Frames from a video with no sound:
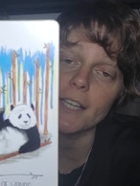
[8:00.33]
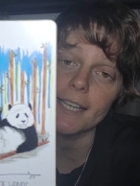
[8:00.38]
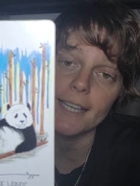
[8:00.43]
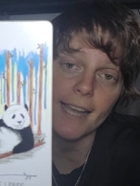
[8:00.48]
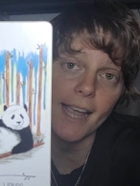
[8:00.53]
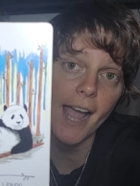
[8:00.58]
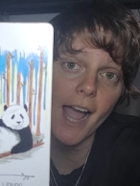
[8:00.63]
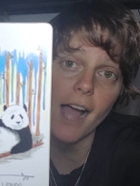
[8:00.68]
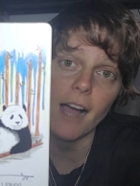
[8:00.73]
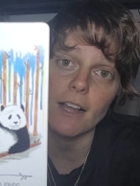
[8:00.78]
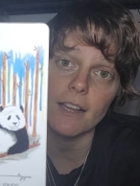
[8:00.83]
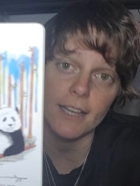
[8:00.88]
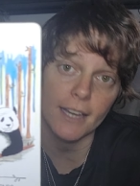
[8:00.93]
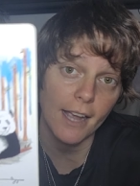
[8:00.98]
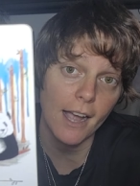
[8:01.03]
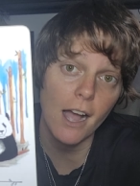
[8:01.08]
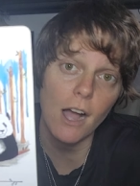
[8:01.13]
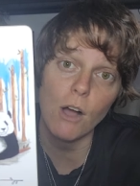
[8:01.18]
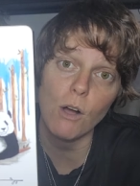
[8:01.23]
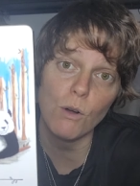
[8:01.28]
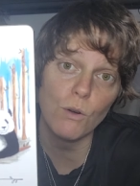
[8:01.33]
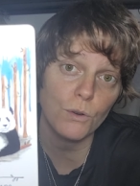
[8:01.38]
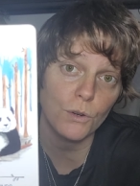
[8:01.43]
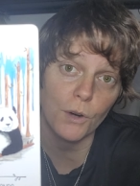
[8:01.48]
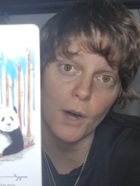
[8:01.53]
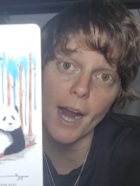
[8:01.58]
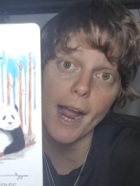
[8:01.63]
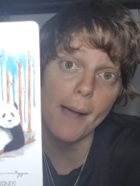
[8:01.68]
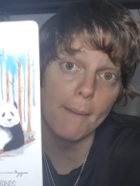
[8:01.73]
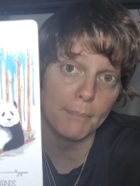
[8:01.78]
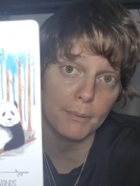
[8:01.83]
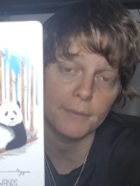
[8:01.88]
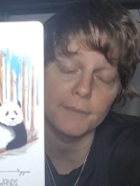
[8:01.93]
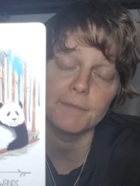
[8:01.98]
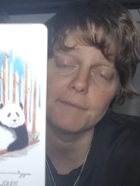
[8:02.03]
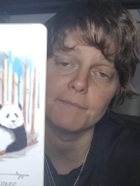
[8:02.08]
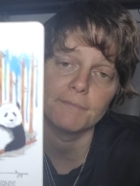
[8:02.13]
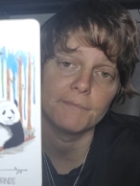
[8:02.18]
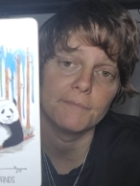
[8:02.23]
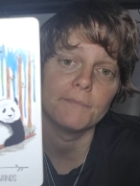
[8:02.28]
Yeah, yeah, oh crap.
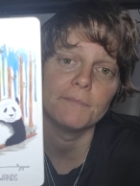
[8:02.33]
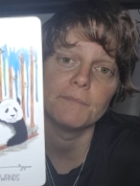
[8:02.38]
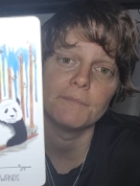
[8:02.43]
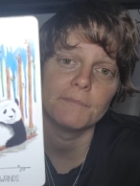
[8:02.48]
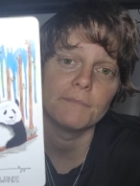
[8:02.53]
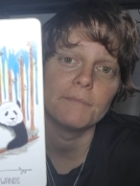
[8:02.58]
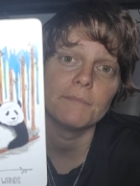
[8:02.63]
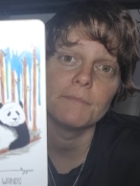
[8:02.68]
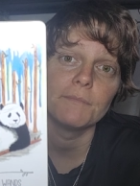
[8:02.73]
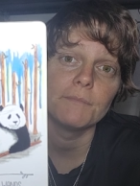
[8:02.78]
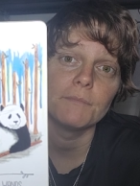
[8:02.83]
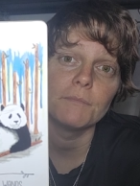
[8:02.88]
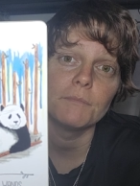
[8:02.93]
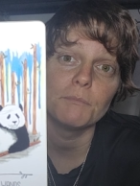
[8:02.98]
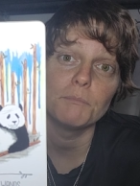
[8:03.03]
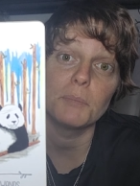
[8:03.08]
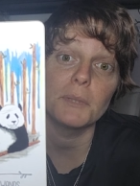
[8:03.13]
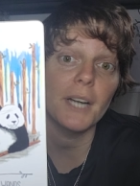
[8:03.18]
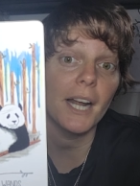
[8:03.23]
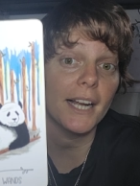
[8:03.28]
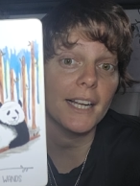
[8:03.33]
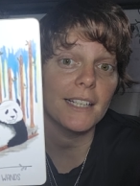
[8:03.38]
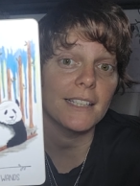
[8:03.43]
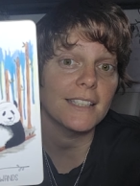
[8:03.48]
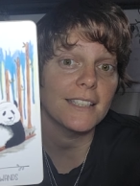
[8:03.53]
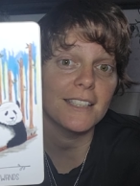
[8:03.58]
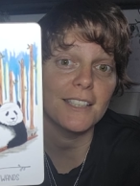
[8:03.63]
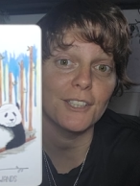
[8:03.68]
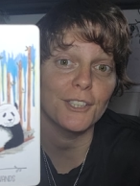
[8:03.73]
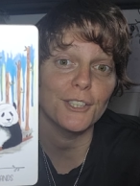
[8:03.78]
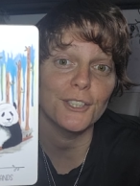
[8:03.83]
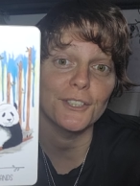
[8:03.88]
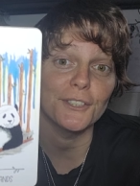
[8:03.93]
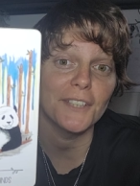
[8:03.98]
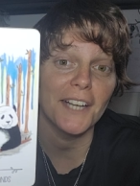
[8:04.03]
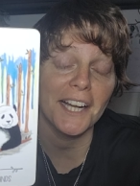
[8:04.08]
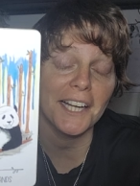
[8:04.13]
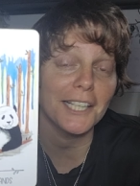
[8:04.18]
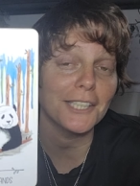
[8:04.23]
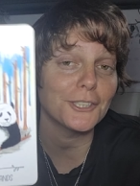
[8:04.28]
But I can still,
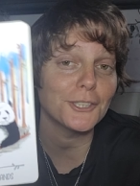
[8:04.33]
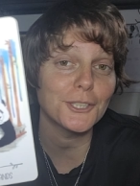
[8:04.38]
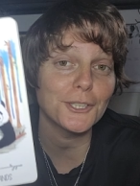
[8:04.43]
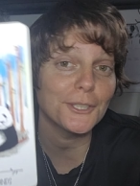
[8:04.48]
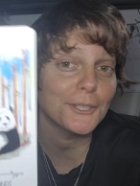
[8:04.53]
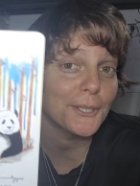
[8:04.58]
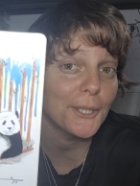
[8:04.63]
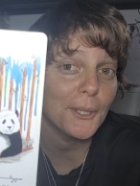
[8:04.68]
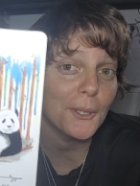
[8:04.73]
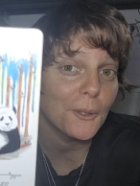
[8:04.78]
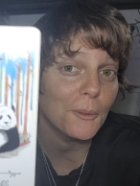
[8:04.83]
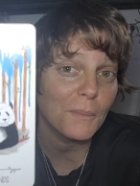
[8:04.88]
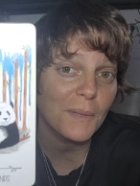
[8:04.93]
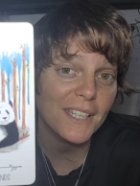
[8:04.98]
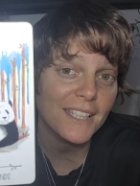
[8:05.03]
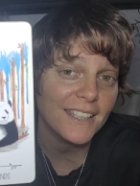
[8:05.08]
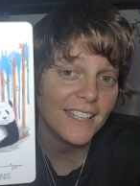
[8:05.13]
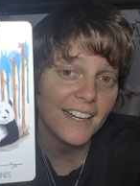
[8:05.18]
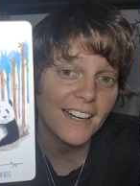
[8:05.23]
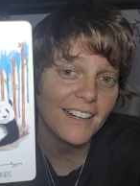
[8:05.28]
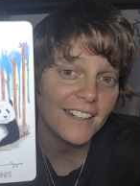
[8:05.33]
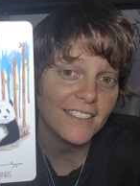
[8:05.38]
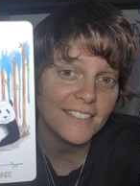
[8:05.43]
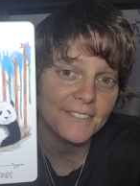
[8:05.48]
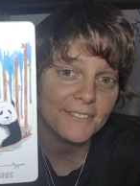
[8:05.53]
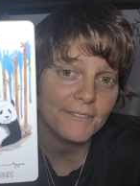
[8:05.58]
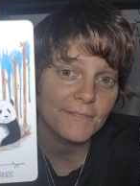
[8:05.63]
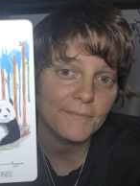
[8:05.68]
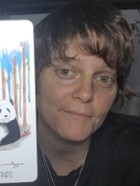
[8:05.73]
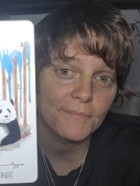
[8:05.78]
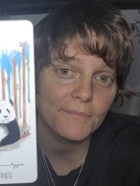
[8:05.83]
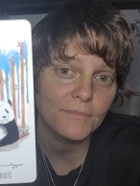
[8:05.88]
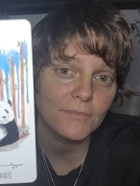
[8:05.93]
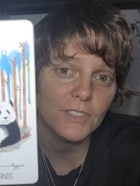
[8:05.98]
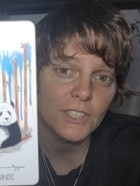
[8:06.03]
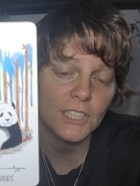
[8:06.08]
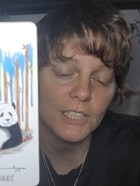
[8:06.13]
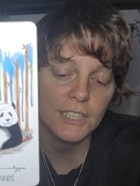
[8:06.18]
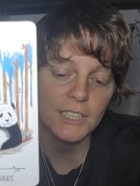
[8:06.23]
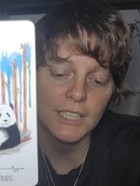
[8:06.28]
I can still be there
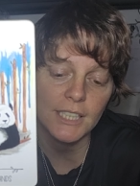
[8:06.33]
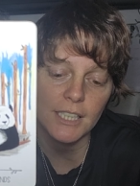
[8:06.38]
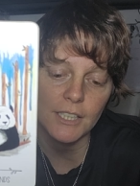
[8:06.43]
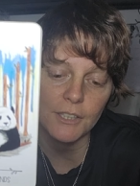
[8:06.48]
to see it